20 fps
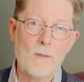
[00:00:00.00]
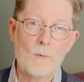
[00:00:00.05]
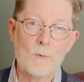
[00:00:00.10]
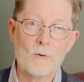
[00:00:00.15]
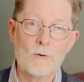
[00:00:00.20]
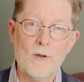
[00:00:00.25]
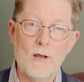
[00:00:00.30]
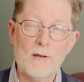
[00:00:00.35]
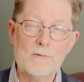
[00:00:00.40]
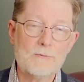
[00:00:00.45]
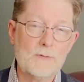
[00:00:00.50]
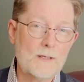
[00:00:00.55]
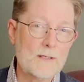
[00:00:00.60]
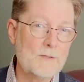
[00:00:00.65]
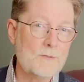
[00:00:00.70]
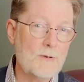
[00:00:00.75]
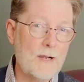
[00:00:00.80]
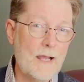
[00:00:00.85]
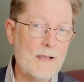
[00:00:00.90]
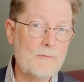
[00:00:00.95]
we're offering
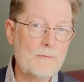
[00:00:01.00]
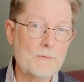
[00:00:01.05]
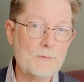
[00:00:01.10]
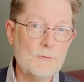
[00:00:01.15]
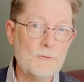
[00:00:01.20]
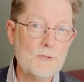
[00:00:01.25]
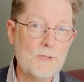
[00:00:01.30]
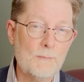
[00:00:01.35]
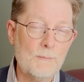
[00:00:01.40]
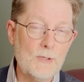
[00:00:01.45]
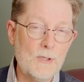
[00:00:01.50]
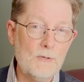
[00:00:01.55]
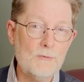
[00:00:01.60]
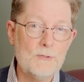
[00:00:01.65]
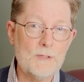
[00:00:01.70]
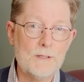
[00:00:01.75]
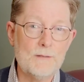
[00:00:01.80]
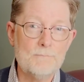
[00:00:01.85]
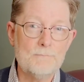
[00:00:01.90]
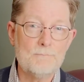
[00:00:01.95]
drive-through
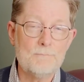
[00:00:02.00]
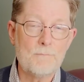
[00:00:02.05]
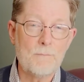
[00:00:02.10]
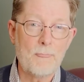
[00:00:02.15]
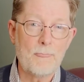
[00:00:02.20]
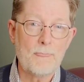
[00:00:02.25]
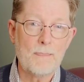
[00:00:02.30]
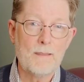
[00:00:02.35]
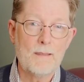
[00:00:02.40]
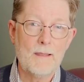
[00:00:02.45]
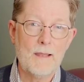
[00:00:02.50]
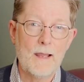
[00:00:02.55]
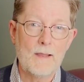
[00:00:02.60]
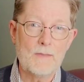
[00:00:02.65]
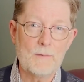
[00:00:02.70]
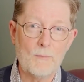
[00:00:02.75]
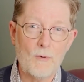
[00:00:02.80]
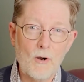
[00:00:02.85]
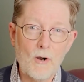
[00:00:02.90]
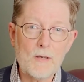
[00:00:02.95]
communion and
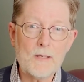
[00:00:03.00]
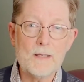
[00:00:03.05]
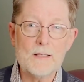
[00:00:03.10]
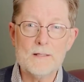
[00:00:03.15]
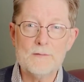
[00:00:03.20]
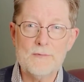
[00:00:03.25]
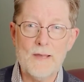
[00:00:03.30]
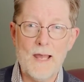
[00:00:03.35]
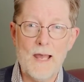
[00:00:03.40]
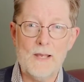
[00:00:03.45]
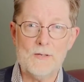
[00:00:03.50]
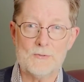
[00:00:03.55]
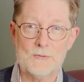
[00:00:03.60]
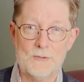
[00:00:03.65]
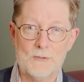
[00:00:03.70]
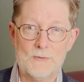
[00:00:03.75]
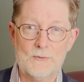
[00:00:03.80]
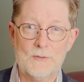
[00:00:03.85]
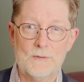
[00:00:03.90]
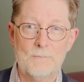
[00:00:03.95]
the marking of
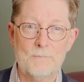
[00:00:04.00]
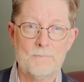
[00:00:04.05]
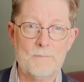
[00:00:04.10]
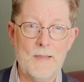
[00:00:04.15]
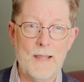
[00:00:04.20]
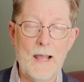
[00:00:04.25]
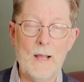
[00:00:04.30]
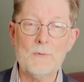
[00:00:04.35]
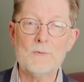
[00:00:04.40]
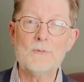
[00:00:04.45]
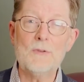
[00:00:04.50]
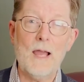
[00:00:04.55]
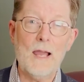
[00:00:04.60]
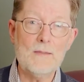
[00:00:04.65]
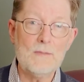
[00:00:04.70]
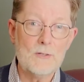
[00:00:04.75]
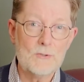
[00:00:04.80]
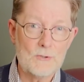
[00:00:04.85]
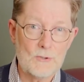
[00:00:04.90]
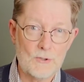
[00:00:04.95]
ashes
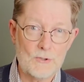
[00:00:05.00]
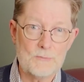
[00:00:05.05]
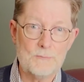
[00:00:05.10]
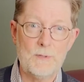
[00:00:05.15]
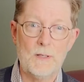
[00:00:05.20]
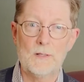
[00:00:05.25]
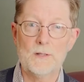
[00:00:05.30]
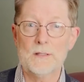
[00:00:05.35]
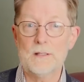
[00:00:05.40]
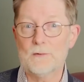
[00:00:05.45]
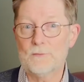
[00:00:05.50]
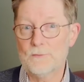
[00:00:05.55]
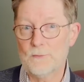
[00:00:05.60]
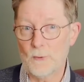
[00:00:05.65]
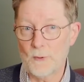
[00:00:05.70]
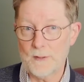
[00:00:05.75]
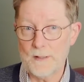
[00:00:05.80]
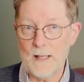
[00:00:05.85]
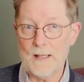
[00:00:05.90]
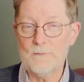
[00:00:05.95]
outside the church building at
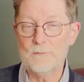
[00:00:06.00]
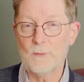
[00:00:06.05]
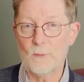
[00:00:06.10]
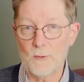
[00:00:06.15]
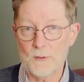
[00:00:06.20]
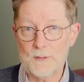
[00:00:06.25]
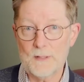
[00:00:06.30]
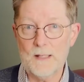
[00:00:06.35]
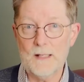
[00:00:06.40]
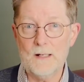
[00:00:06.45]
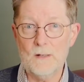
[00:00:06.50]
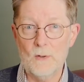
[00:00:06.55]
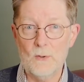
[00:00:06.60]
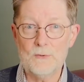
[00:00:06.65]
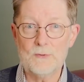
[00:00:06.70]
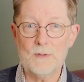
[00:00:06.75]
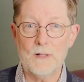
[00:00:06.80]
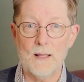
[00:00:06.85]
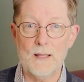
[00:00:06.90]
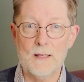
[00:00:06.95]
4814
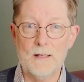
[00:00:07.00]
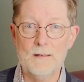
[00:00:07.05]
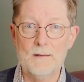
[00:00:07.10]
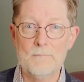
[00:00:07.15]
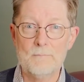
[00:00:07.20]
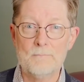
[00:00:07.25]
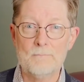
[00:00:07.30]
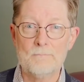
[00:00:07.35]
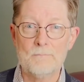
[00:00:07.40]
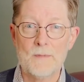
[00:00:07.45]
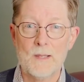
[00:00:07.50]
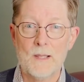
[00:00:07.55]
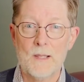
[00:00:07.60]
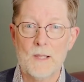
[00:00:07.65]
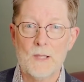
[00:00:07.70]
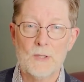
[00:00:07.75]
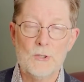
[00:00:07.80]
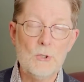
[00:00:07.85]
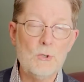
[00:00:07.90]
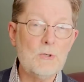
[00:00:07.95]
Oaks Lane.
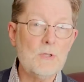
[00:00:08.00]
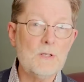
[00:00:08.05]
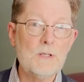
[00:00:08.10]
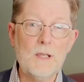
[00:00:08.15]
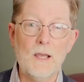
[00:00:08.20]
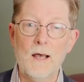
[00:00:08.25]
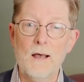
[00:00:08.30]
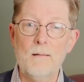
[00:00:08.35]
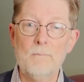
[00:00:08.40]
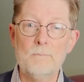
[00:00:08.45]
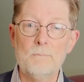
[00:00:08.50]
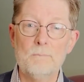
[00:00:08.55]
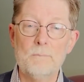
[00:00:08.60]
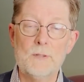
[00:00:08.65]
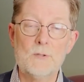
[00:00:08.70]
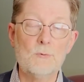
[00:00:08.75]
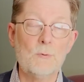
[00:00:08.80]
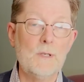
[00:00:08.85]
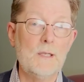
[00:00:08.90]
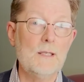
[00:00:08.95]
You can come
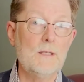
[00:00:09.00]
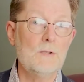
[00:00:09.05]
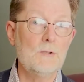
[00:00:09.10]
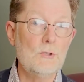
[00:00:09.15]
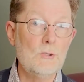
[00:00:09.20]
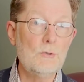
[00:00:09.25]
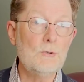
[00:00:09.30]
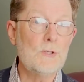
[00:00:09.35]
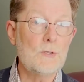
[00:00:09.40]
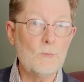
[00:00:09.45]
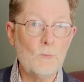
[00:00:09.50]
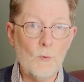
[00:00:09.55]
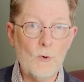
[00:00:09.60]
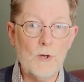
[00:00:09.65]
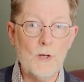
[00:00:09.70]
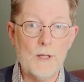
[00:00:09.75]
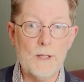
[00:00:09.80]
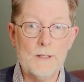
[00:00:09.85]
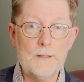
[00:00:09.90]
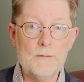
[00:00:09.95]
between noon and
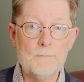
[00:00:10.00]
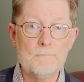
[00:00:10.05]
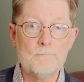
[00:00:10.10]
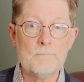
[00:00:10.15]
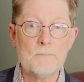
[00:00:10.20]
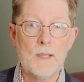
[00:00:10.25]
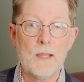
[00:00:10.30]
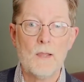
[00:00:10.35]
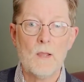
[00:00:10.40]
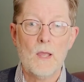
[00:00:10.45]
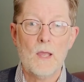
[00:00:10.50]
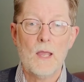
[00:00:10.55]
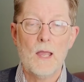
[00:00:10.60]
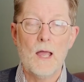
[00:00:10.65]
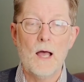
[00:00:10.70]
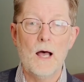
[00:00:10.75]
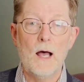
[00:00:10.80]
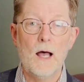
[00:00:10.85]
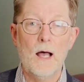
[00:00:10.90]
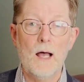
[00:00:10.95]
1
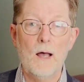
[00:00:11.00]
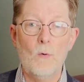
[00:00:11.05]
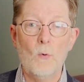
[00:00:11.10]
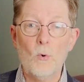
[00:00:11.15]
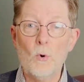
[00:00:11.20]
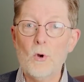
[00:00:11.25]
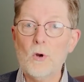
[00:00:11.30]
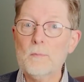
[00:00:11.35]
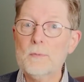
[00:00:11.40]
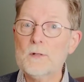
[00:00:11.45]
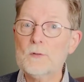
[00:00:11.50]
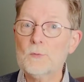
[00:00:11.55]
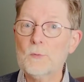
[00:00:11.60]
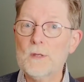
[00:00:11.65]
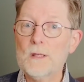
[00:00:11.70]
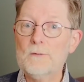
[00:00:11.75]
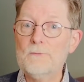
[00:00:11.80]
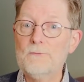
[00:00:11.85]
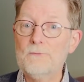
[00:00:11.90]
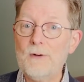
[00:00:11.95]
or
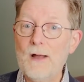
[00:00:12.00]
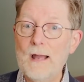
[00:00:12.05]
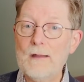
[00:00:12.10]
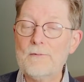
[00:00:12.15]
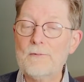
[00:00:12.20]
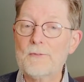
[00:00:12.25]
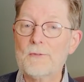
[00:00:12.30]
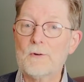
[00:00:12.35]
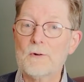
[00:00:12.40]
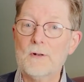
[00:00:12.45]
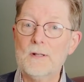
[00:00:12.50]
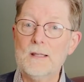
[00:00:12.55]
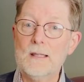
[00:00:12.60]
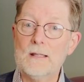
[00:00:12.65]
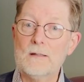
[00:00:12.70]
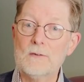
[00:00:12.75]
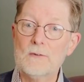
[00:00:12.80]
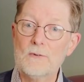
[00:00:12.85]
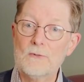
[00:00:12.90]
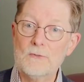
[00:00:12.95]
between 5:30
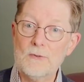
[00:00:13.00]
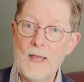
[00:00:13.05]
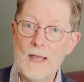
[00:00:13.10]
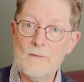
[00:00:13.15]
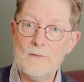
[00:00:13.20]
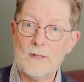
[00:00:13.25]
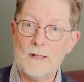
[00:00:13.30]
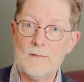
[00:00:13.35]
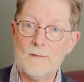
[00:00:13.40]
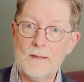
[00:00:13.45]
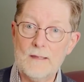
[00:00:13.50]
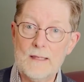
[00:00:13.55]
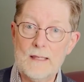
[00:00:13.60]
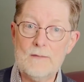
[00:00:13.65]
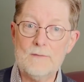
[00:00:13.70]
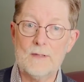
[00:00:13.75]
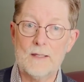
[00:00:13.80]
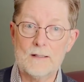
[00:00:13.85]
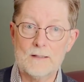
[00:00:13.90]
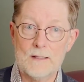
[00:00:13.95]
and 7 in the
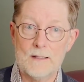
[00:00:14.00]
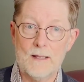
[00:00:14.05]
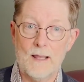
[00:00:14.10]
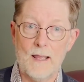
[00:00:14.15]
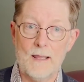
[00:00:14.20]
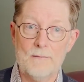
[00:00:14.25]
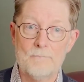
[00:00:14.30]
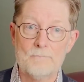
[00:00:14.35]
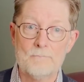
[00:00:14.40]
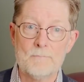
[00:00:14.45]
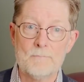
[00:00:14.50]
evening today.